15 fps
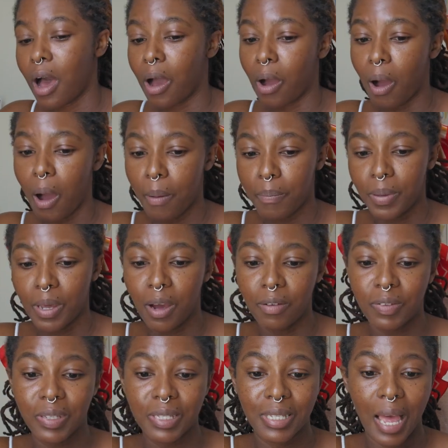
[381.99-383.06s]
a copy
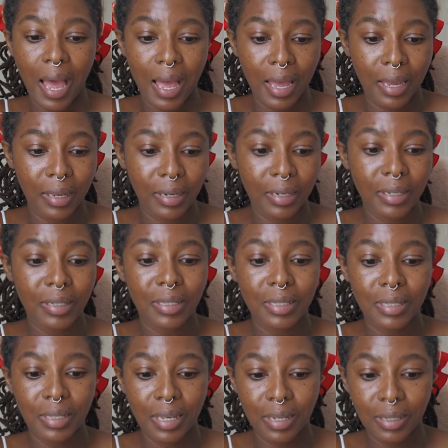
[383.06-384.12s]
of signed
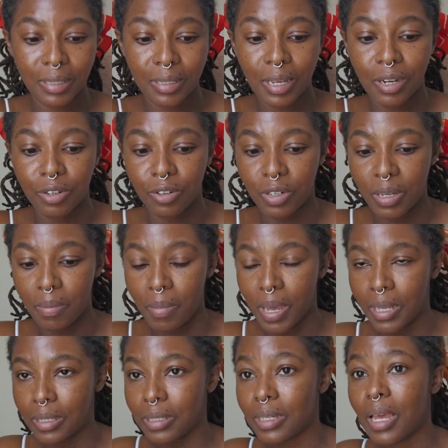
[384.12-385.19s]
sales
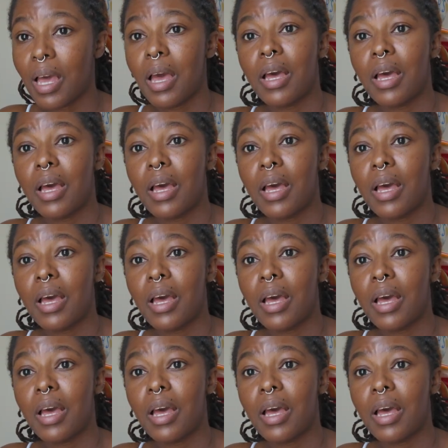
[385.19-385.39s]
agreement,